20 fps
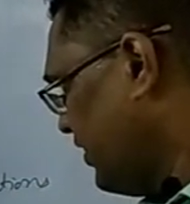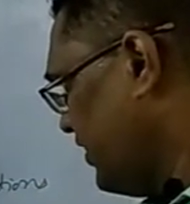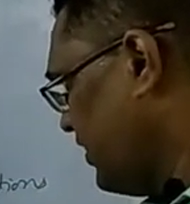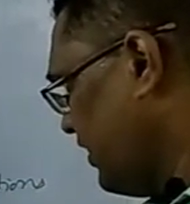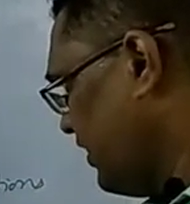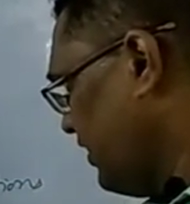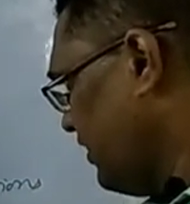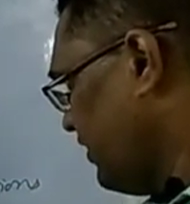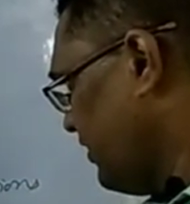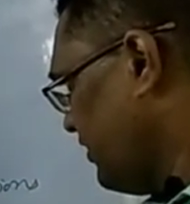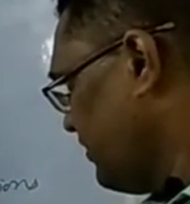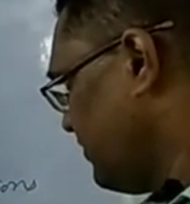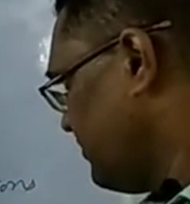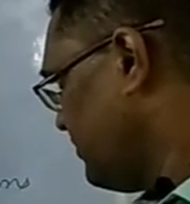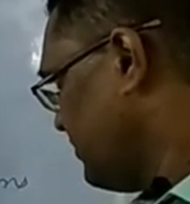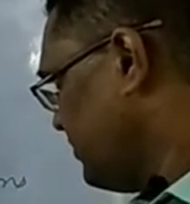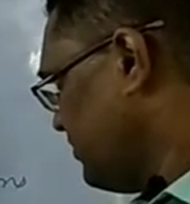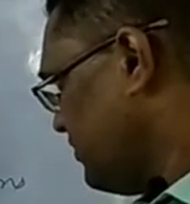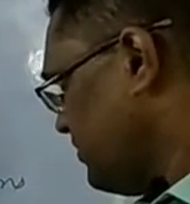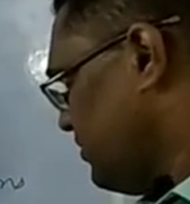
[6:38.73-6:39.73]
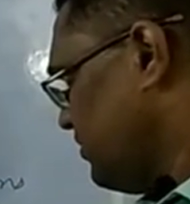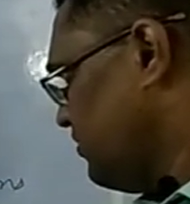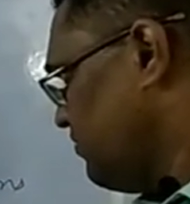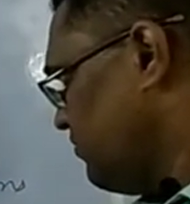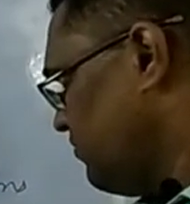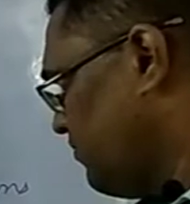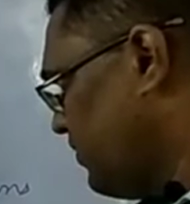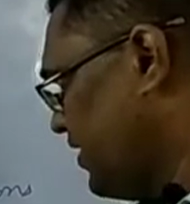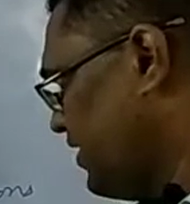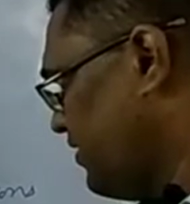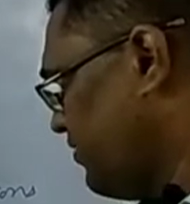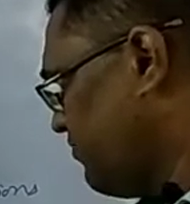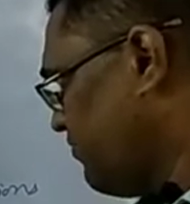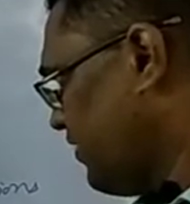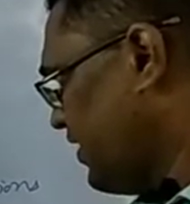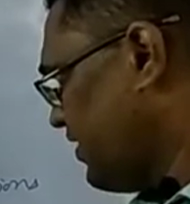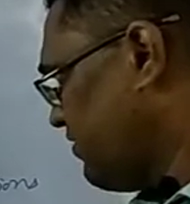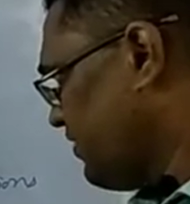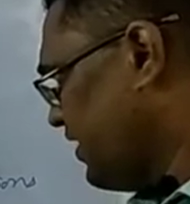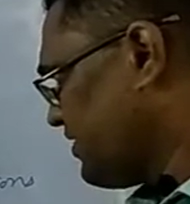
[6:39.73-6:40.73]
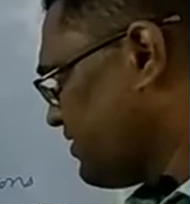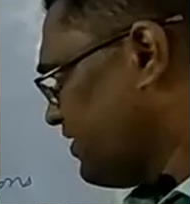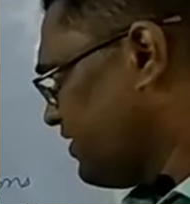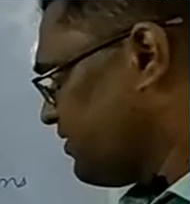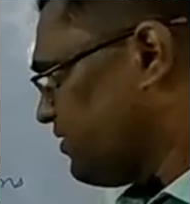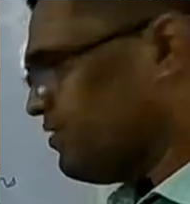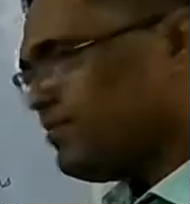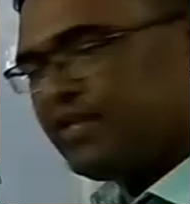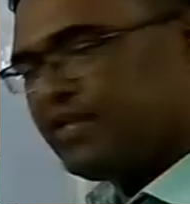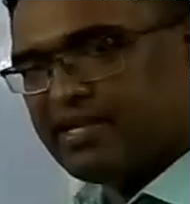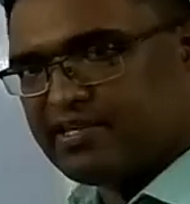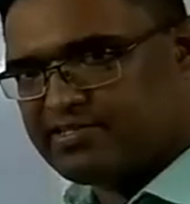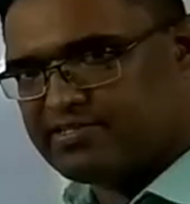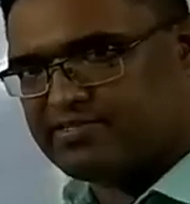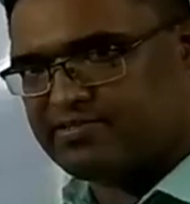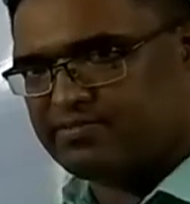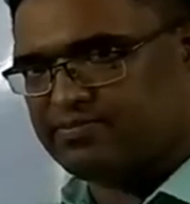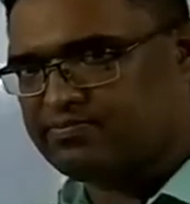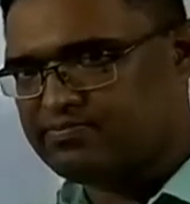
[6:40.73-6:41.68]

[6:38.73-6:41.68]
20, 1, 5, like that. That is,